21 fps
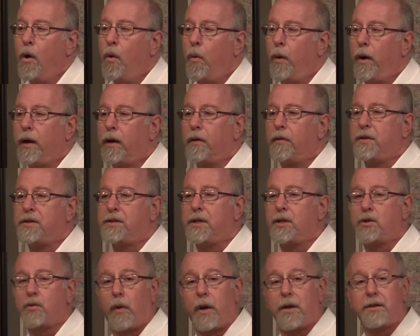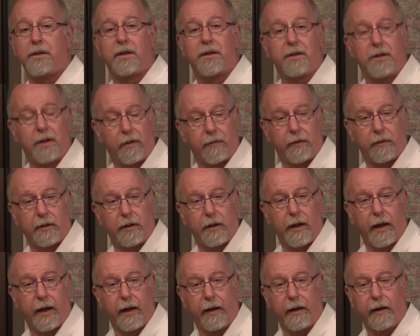Well, the situation is different
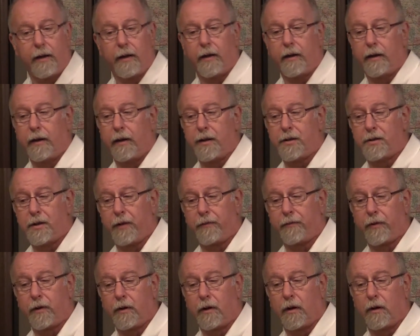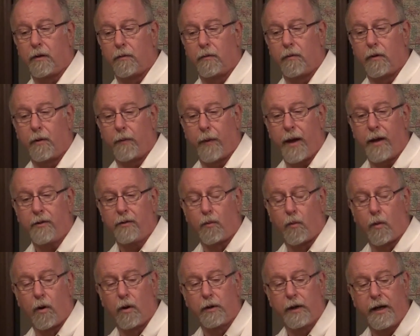today, and it's different around the
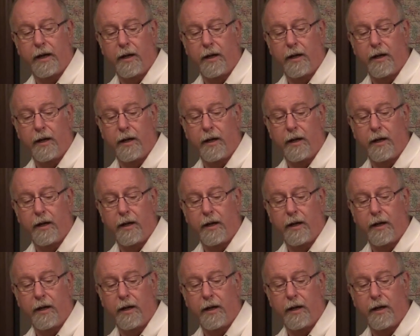world.